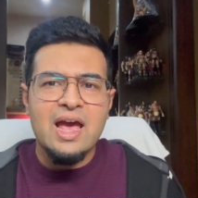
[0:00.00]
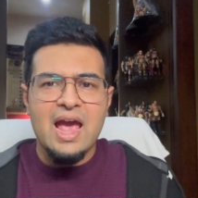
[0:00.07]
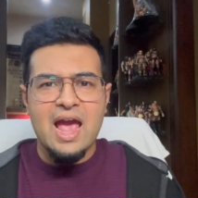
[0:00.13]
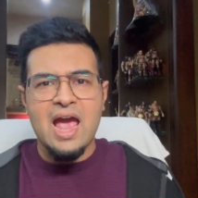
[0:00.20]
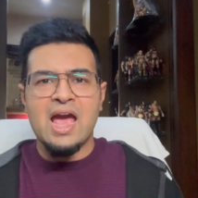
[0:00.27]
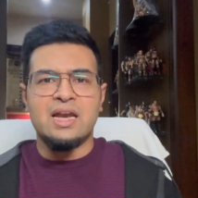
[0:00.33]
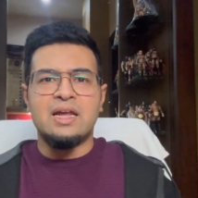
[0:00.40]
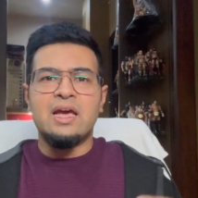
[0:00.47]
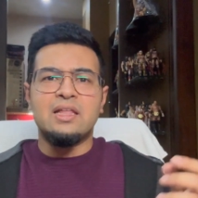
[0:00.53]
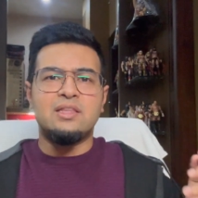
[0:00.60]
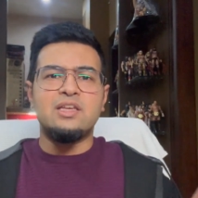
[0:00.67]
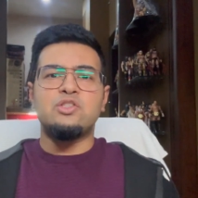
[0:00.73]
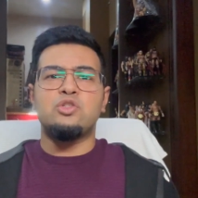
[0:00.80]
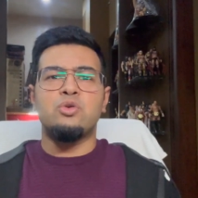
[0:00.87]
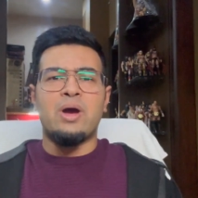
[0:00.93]
And
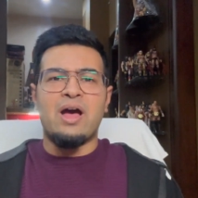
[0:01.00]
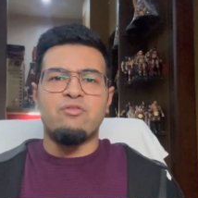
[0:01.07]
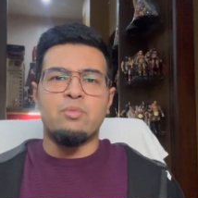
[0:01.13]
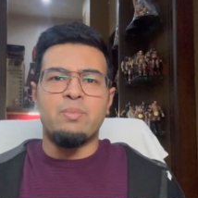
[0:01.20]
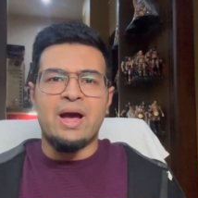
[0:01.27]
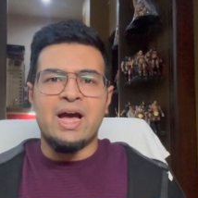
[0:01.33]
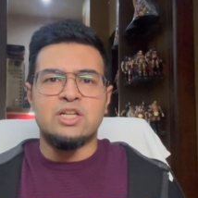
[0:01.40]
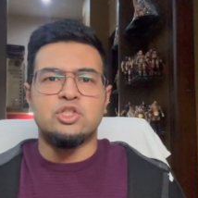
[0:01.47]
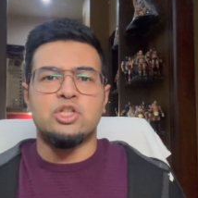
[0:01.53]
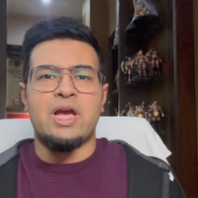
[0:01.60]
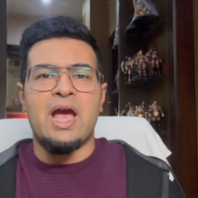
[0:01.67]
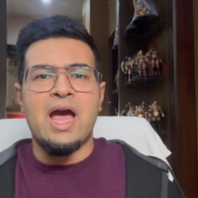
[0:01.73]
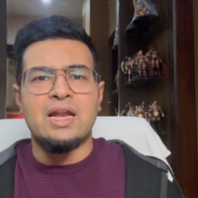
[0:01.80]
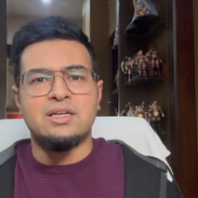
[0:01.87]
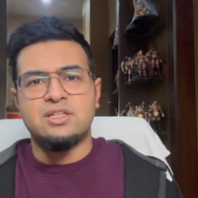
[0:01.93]
these two have a match,
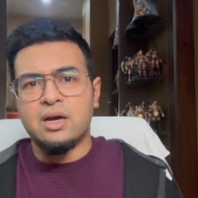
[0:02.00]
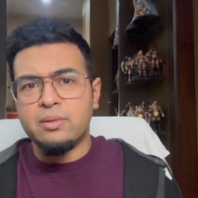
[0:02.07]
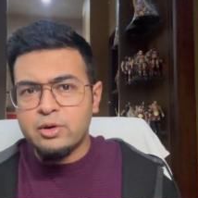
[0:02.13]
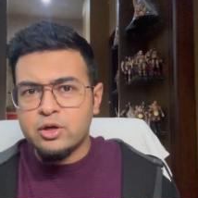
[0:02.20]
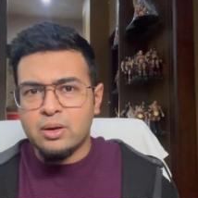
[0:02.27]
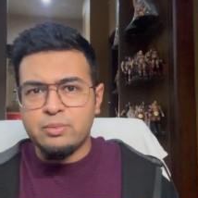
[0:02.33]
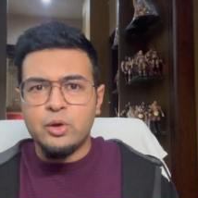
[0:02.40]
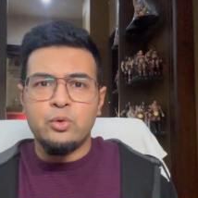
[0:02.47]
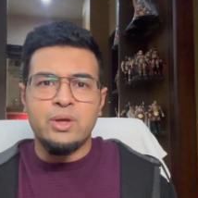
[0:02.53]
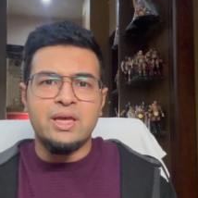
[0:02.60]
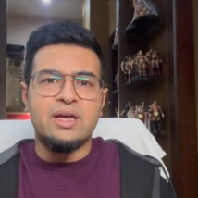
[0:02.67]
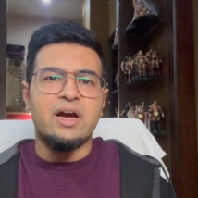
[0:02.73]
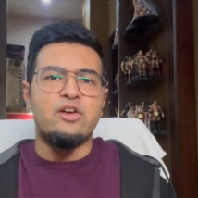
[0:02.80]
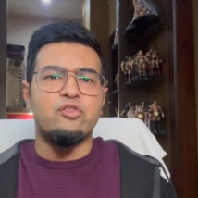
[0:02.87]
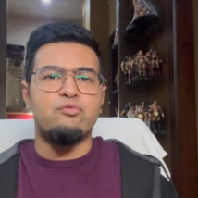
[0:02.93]
and WWE
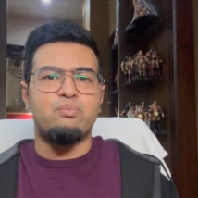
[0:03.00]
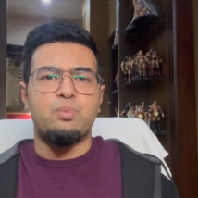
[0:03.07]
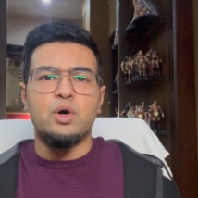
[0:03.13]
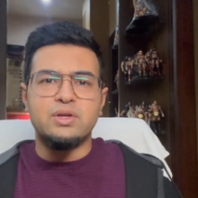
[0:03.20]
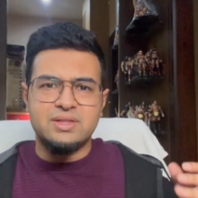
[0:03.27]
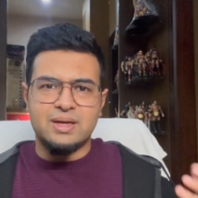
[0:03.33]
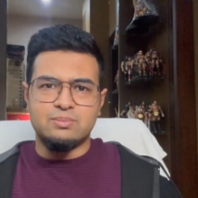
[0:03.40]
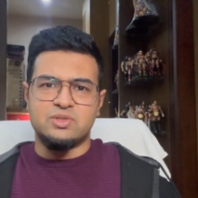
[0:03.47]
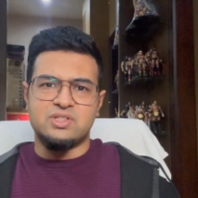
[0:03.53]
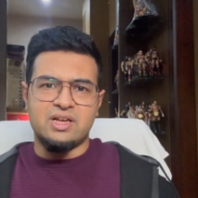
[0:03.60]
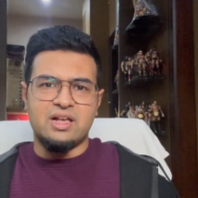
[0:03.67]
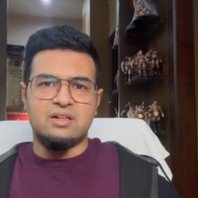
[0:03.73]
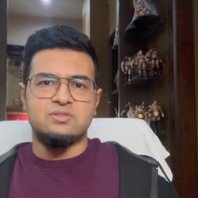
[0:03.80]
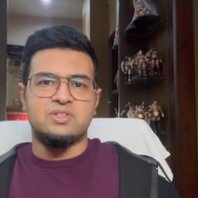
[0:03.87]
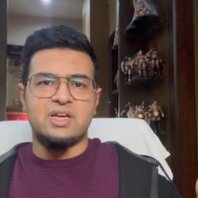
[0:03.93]
kind of booked
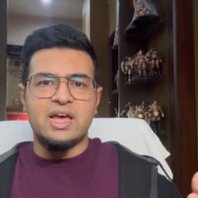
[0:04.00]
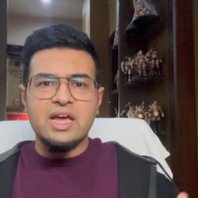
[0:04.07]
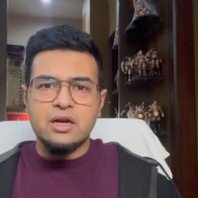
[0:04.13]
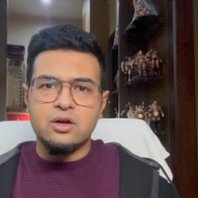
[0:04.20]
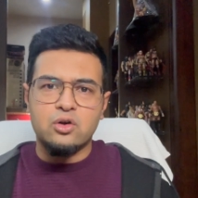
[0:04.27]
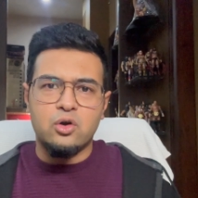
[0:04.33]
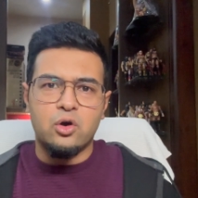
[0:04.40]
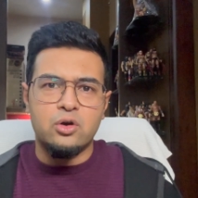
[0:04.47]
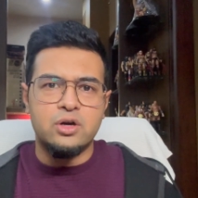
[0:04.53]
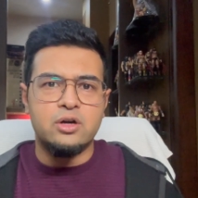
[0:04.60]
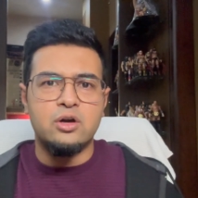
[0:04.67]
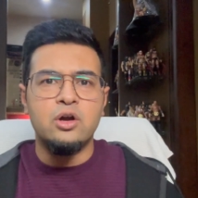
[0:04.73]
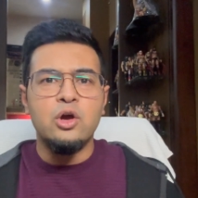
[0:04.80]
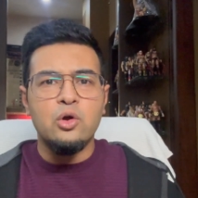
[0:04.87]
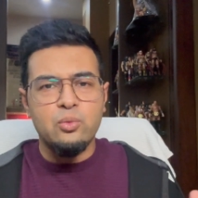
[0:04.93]
themselves in a
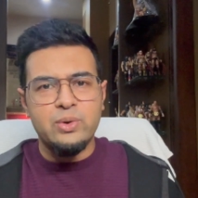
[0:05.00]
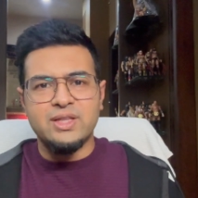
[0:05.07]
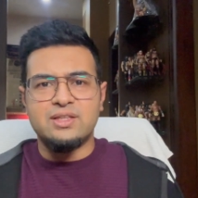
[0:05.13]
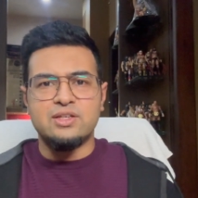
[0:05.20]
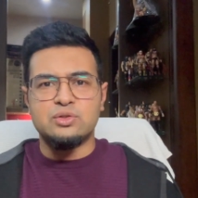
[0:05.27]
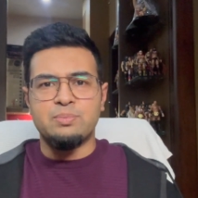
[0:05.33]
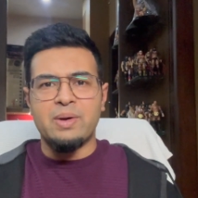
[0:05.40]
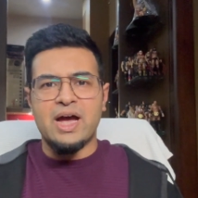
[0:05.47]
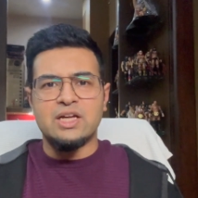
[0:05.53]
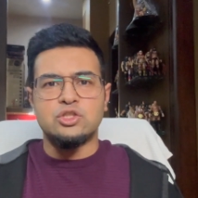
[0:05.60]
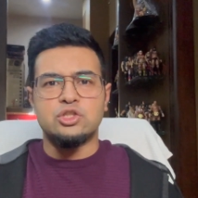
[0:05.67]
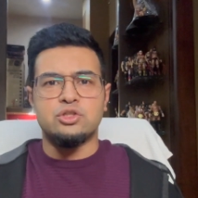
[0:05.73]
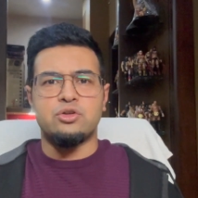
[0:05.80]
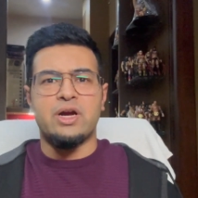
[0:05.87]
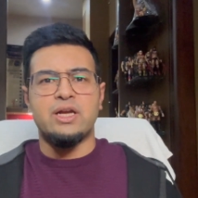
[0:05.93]
corner with this
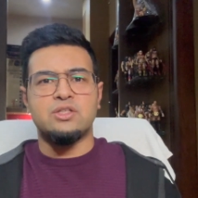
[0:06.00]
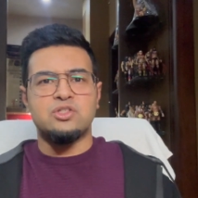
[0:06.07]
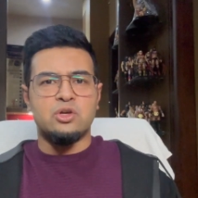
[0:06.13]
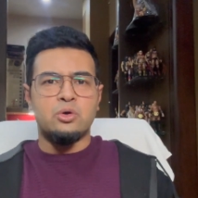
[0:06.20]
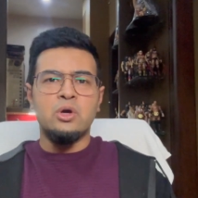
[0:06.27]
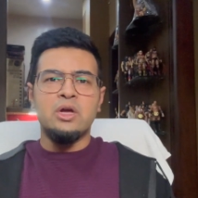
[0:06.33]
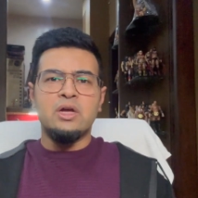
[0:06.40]
match, right? So